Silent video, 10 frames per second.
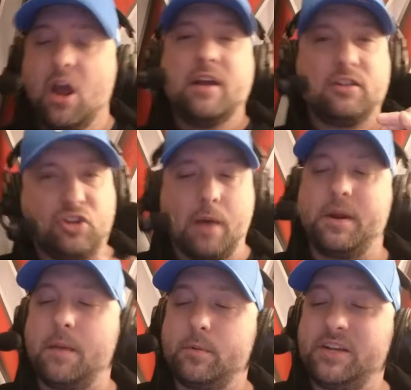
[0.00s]

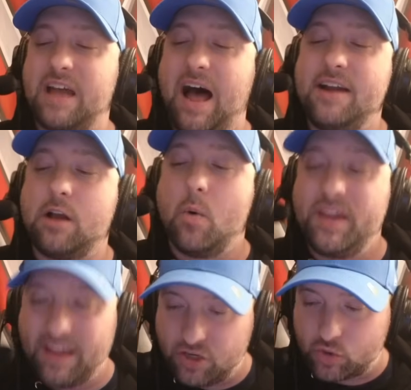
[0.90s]
WWE's ongoing
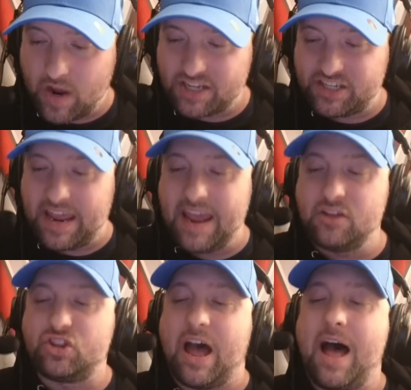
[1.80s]
interest in
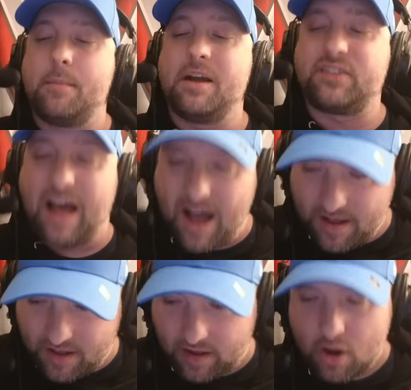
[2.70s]
Tama
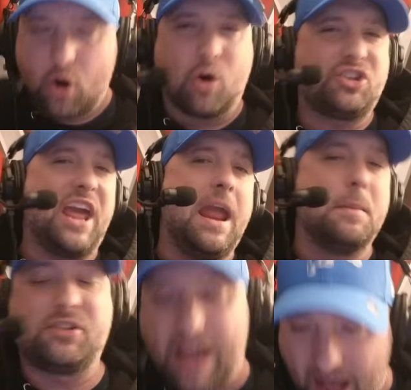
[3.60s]
Tonga or
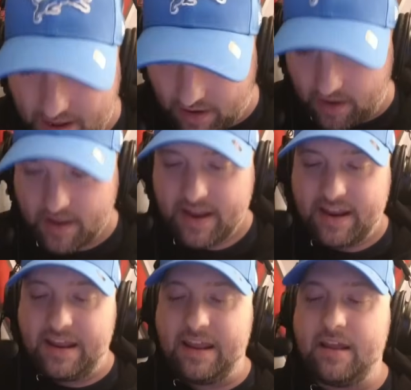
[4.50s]
Tama Tonga
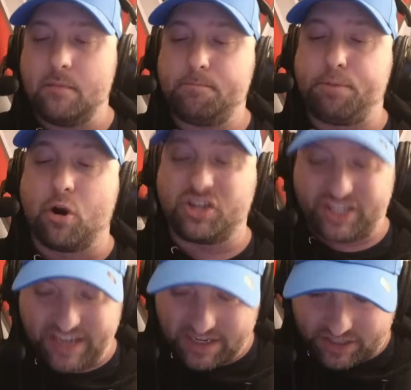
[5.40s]

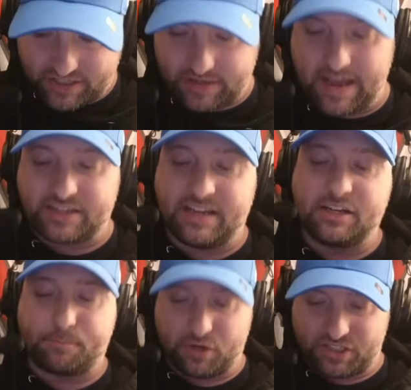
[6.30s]
persists. Yes, it is
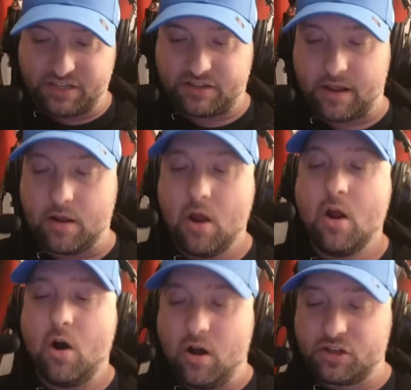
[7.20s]
persisting.
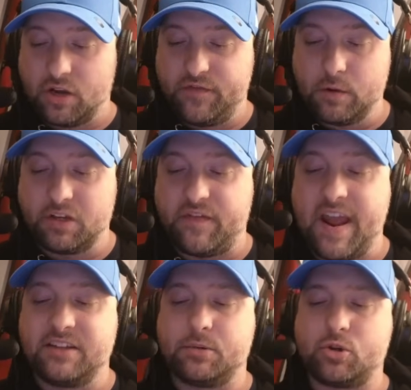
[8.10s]
Also, viewers,
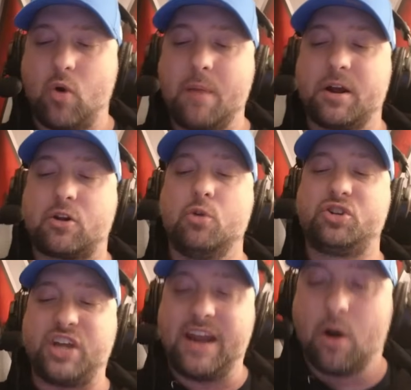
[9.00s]
fans, and subscriber
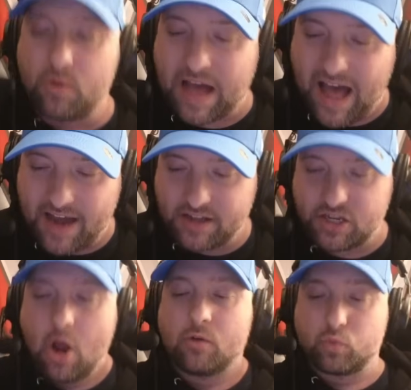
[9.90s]
Kazuchika Okada's
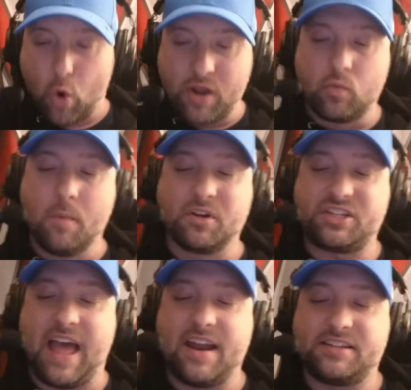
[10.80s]
Royal Rumble
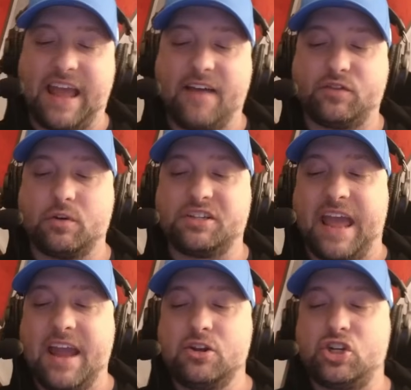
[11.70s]
status after his
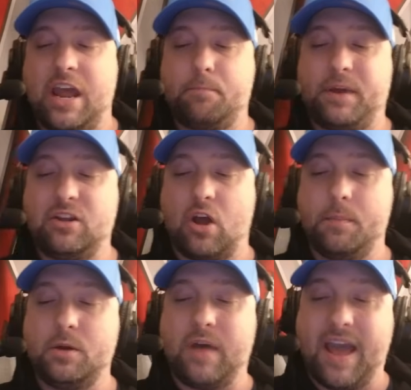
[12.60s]

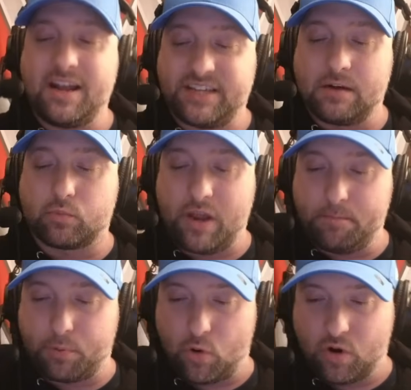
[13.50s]
NJPW exit
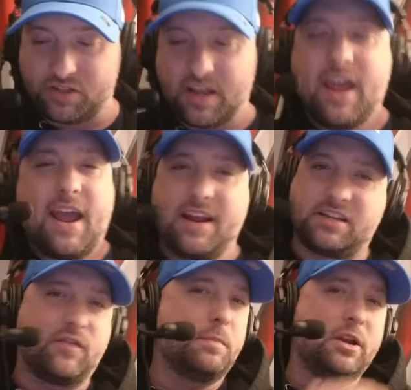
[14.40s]
reports. And yes,
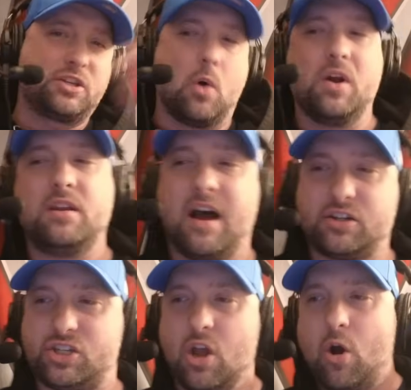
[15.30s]
everybody's going
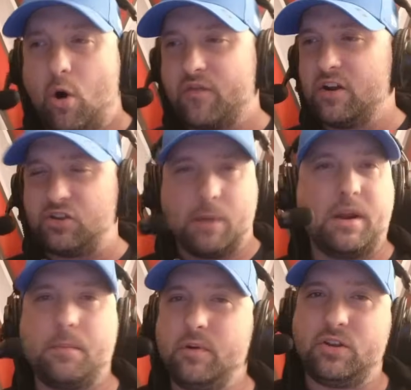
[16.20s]
nuts over
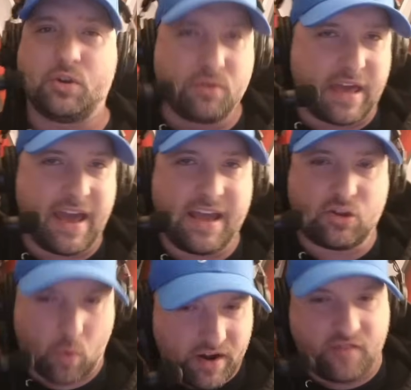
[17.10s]
WWE
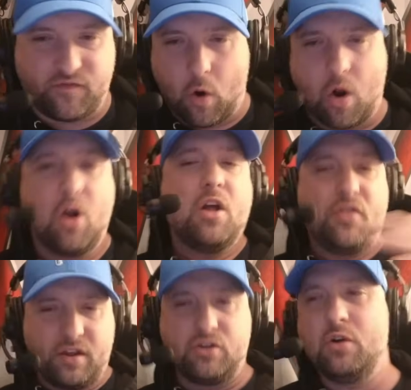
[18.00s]
2K24,
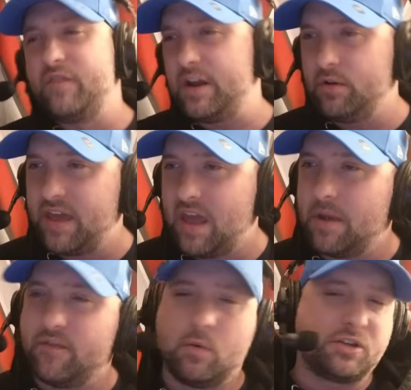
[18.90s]
the new video game.
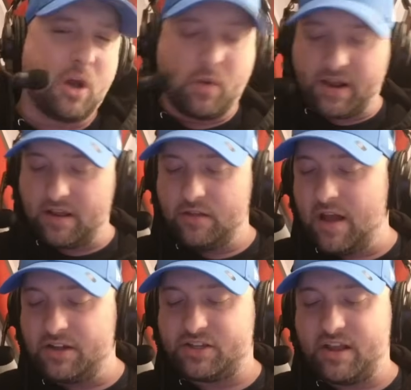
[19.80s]
Everyone's going
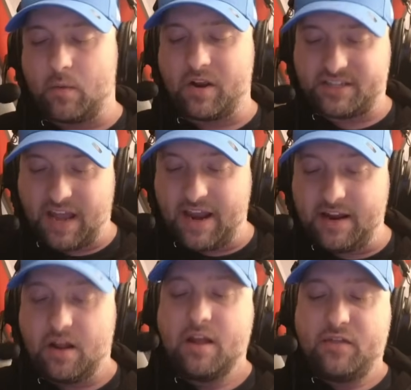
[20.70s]
nuts. They're
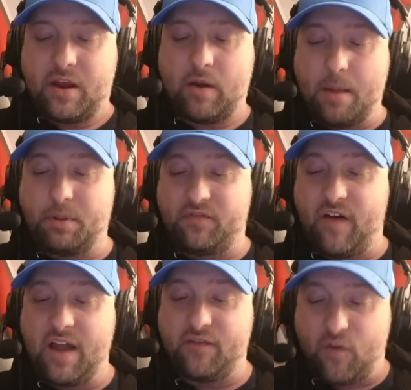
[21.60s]
excited. They're
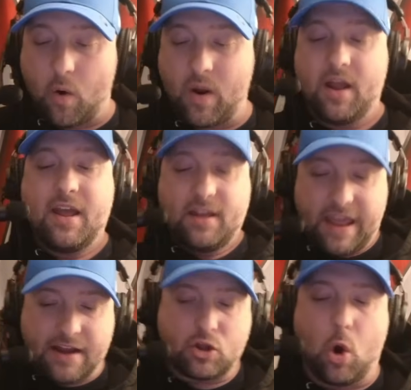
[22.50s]
amplified for it
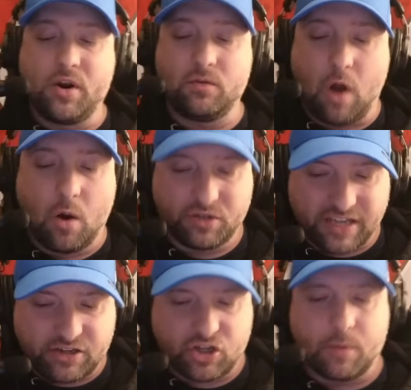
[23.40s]
and Cody Rhodes.
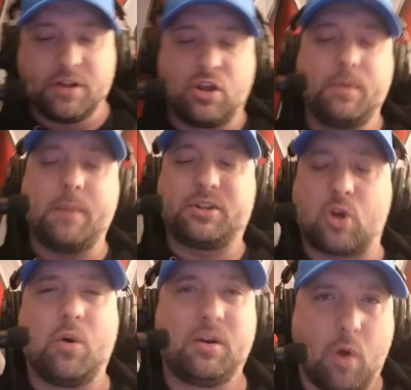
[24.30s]
Ladies and gentlemen, WWE's
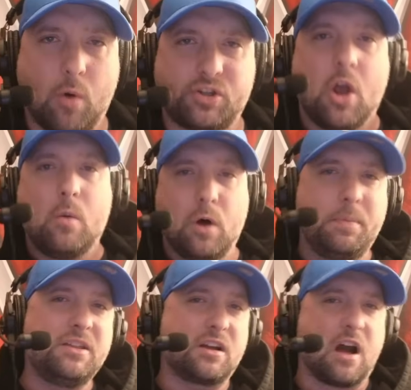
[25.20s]
Cody Rhodes will
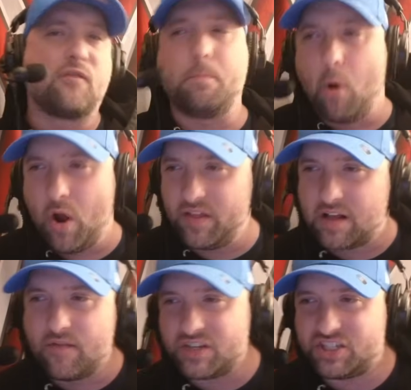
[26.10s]
be the cover boy, the
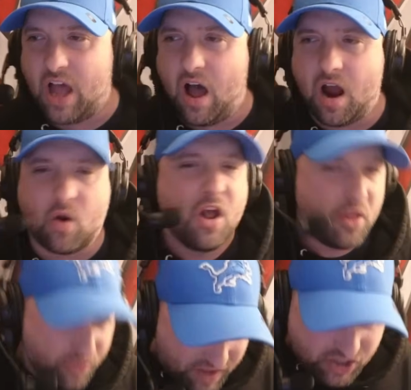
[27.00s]
cover star
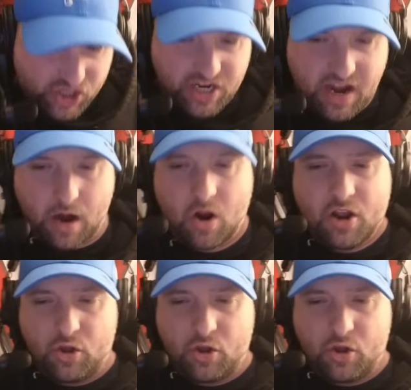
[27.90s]
this year.